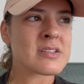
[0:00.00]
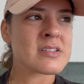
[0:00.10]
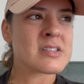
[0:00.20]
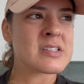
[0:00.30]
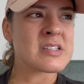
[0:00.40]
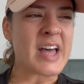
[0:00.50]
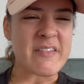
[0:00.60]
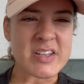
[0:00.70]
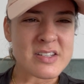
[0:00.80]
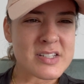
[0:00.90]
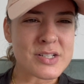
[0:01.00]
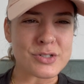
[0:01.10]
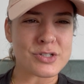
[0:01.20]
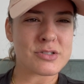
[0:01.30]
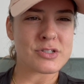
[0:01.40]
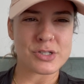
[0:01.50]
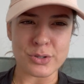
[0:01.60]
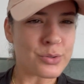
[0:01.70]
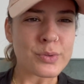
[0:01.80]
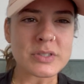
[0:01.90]
seven to
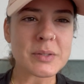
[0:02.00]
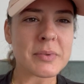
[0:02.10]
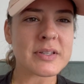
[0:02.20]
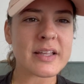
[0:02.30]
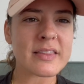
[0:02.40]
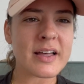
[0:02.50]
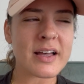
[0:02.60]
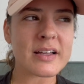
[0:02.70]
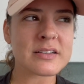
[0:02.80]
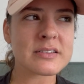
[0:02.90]
two or something like that.